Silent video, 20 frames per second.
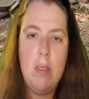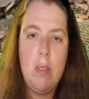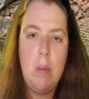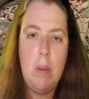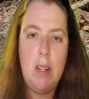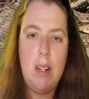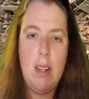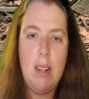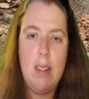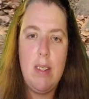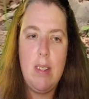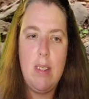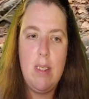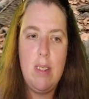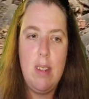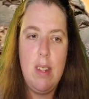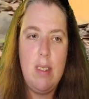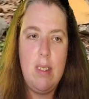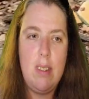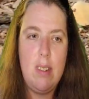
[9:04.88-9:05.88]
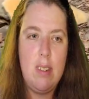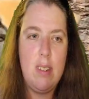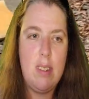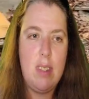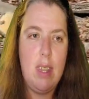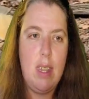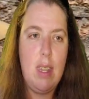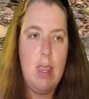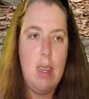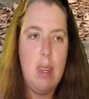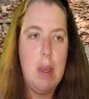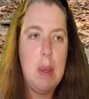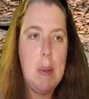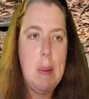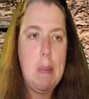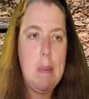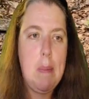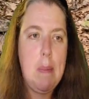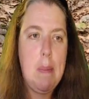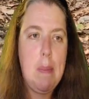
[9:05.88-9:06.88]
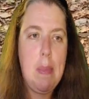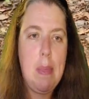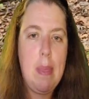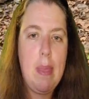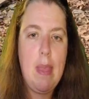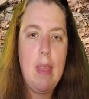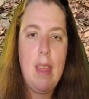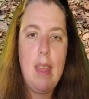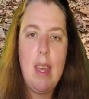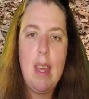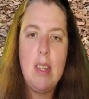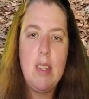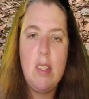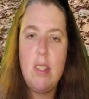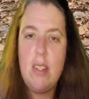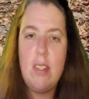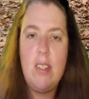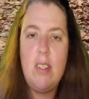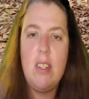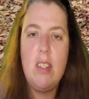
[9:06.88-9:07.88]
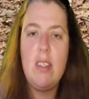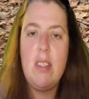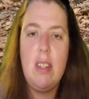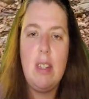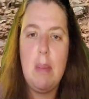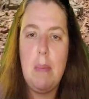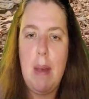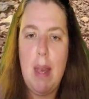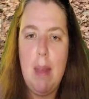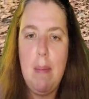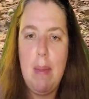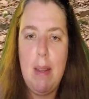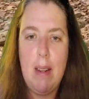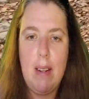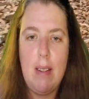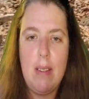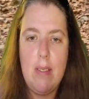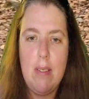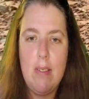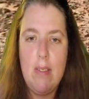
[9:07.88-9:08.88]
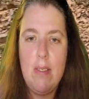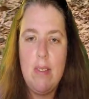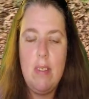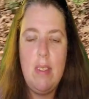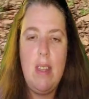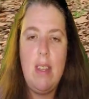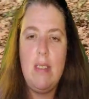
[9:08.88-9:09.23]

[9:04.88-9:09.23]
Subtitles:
to where it's just like the Pine Barrens.